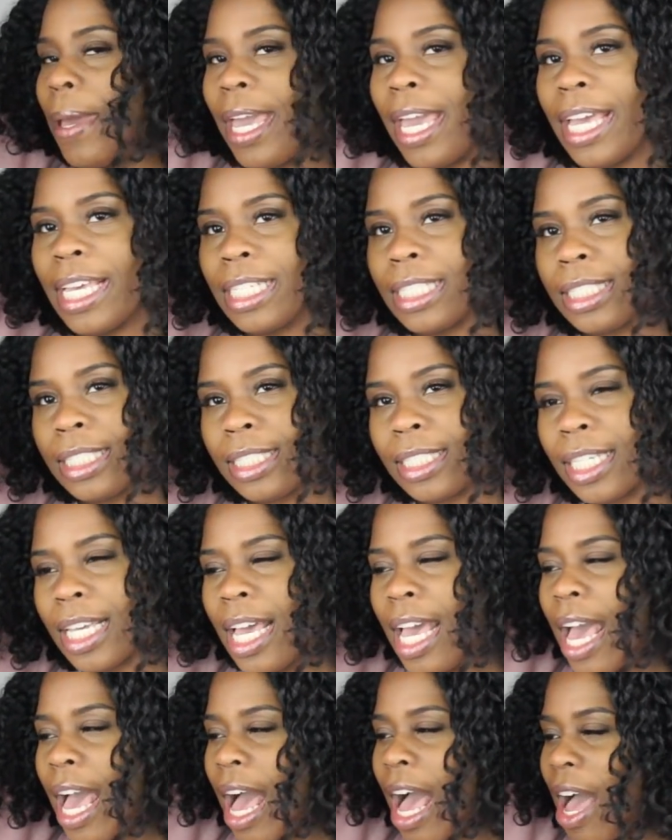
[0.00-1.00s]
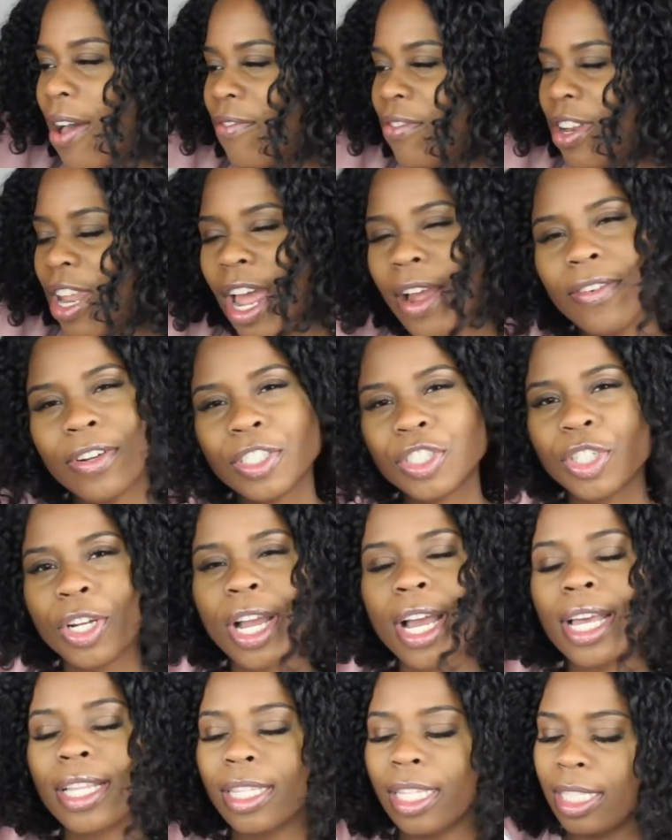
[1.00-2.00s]
Best. I've never
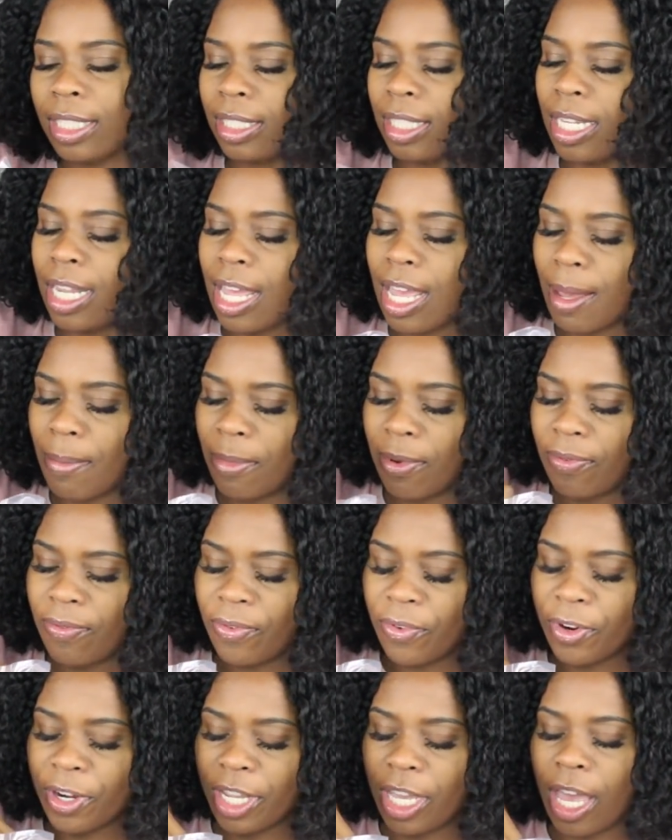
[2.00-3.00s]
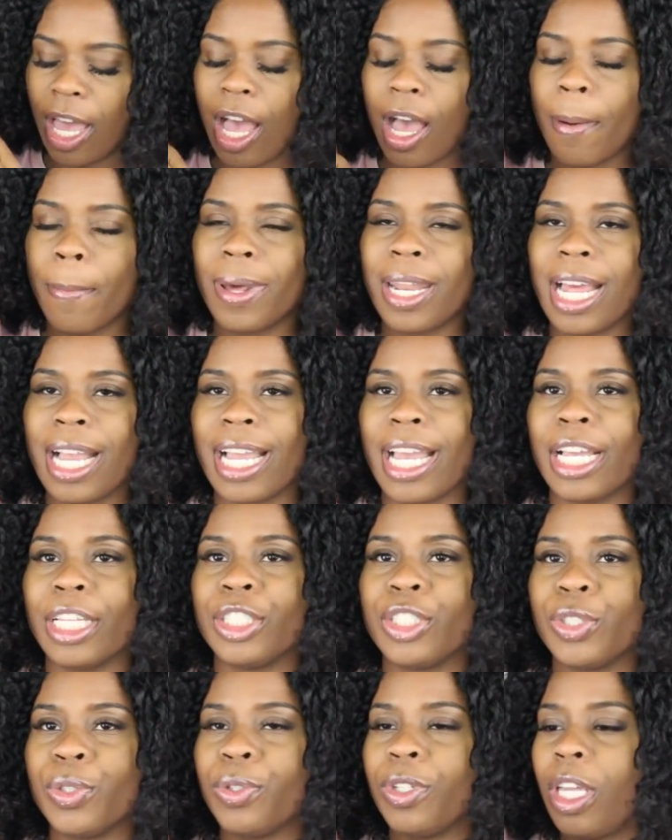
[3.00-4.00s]
tried this line before, y'all, but I got
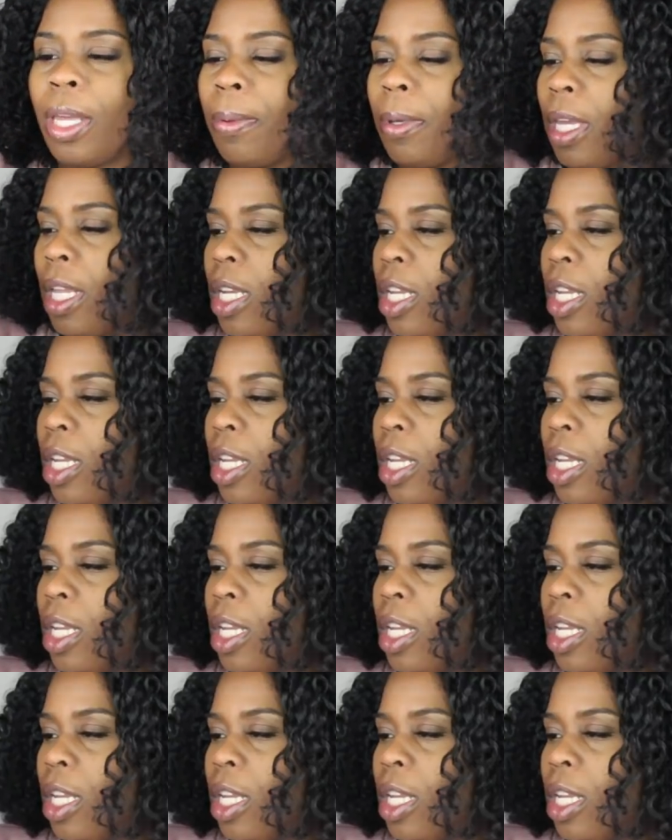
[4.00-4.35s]
2 deep